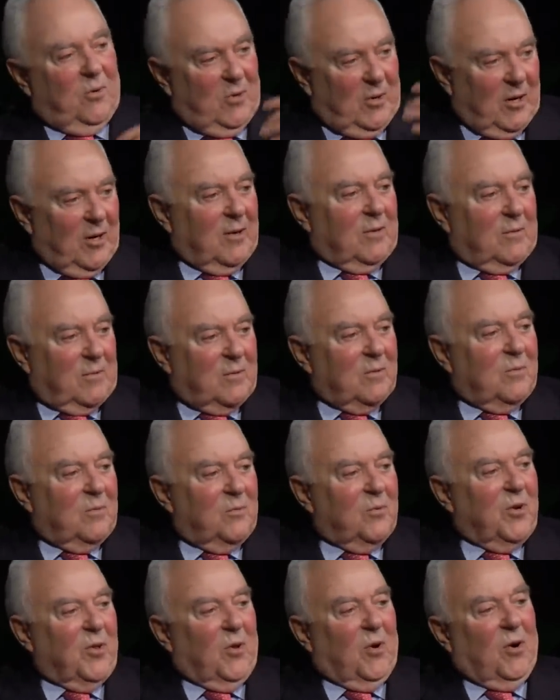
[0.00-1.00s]
uh,
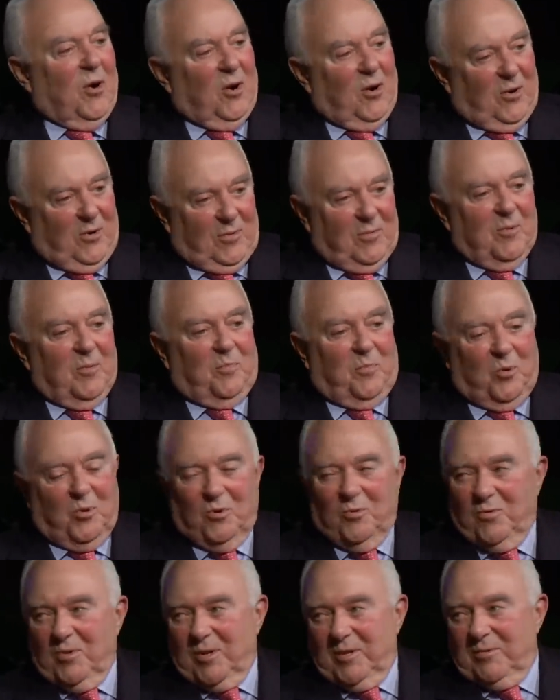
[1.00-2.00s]
with our
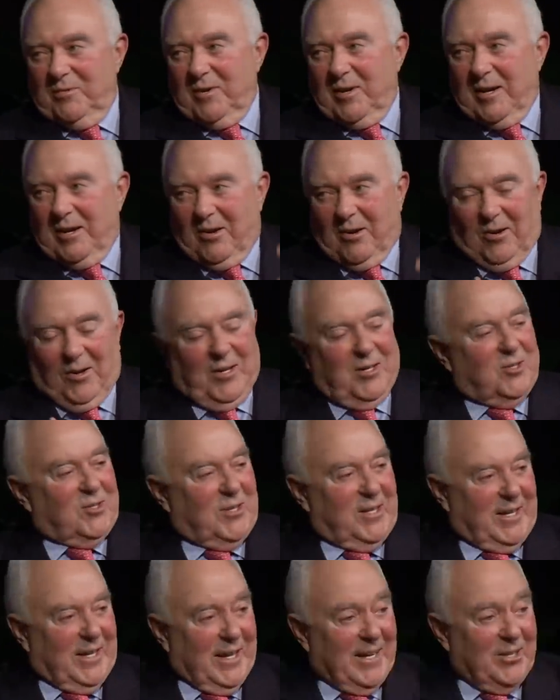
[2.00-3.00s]
approval, if not our
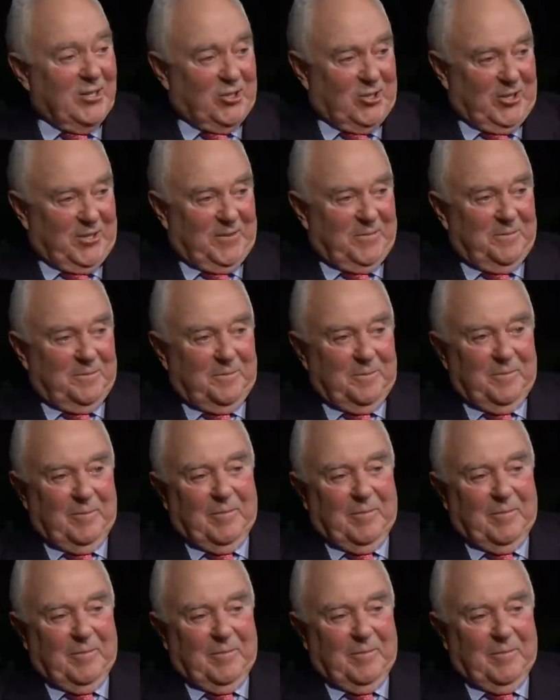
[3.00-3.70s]
instigation.